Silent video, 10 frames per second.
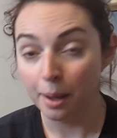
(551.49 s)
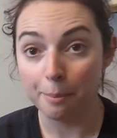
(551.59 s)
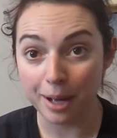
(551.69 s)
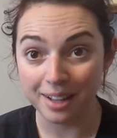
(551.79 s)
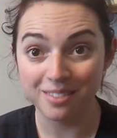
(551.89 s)

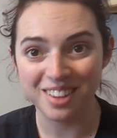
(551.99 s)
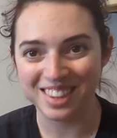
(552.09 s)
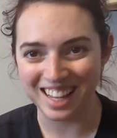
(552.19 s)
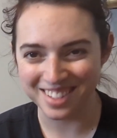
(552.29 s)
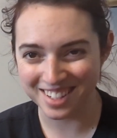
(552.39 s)
But
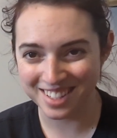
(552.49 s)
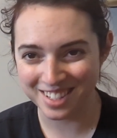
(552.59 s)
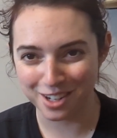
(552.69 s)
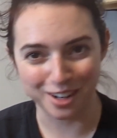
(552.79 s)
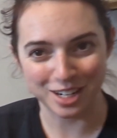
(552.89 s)
that's a
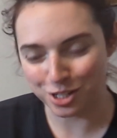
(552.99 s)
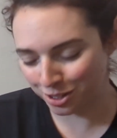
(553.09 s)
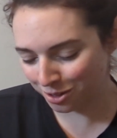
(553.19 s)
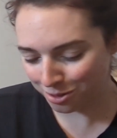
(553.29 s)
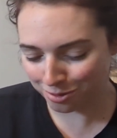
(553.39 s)

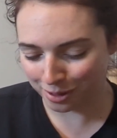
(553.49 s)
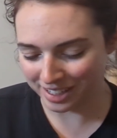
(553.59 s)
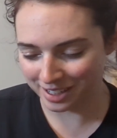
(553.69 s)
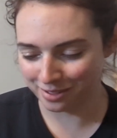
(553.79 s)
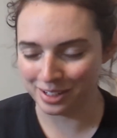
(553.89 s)
consideration for
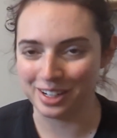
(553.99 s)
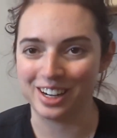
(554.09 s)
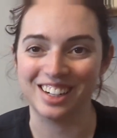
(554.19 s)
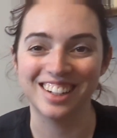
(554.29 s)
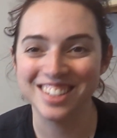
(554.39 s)
a different yarn.